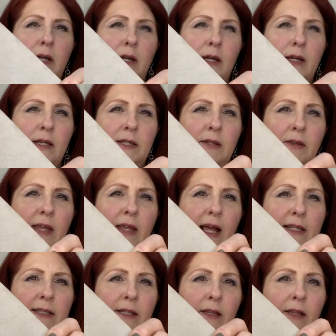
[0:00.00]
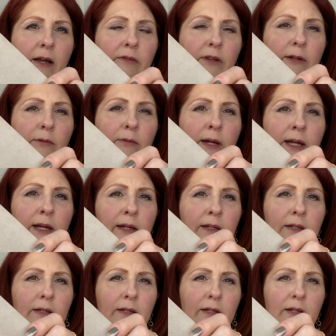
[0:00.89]
So that's a lovely
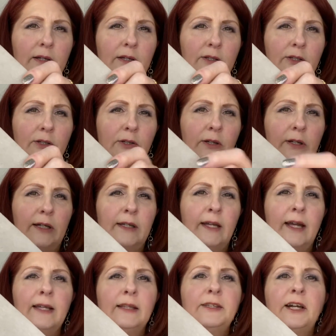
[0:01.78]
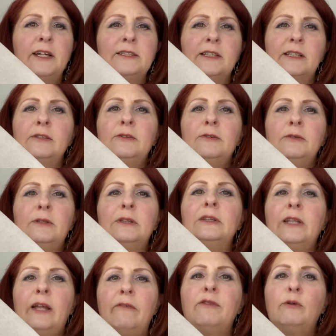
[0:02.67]
way to hook it. I did
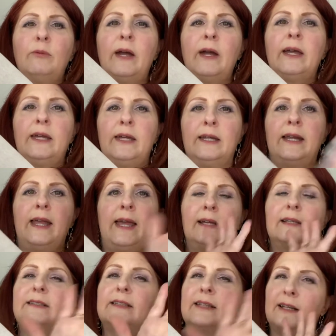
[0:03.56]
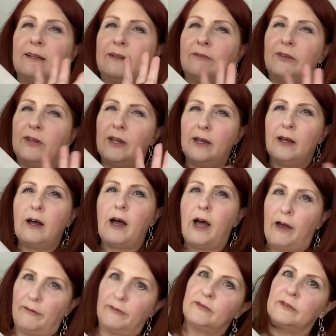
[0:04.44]
love the way it hangs kind of
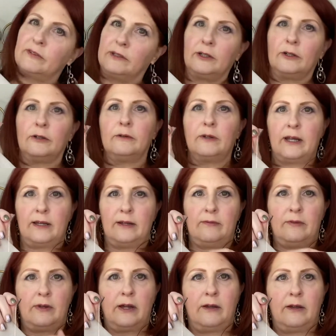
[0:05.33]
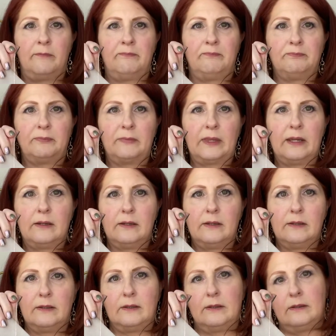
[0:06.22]
off, to
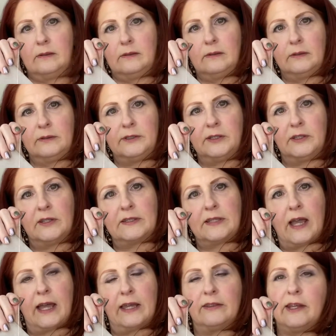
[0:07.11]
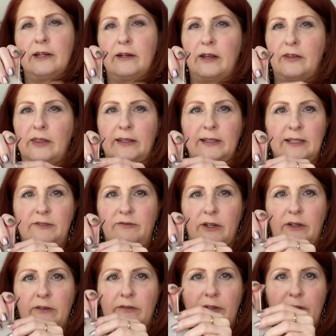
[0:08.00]
the side there. I think that's
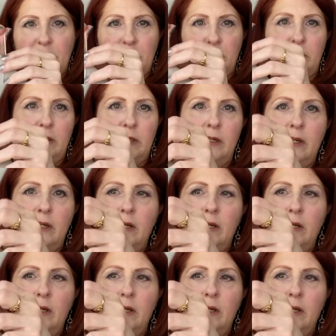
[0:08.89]
very, very sweet.